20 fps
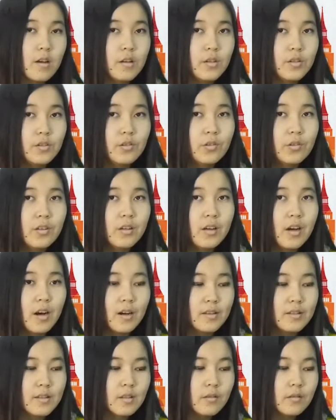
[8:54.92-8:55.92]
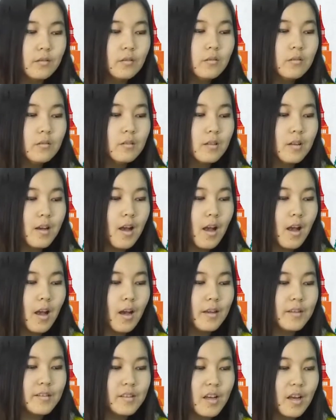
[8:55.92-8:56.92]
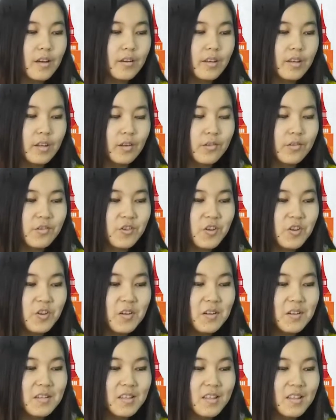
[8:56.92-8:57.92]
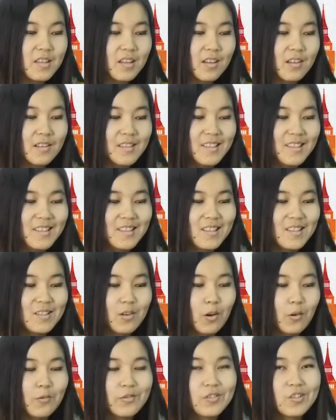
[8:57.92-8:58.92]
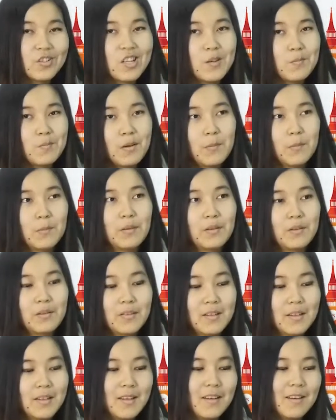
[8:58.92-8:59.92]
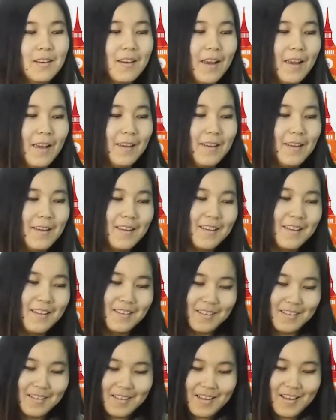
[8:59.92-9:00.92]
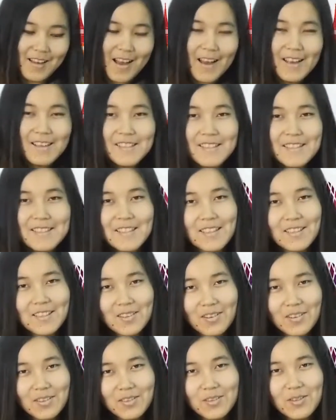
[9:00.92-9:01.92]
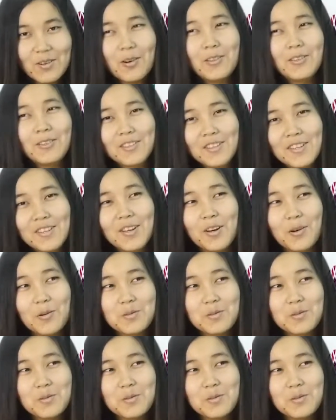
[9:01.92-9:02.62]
during high school, I sang in a trio that consists of 3 people. Okay, I think that you already know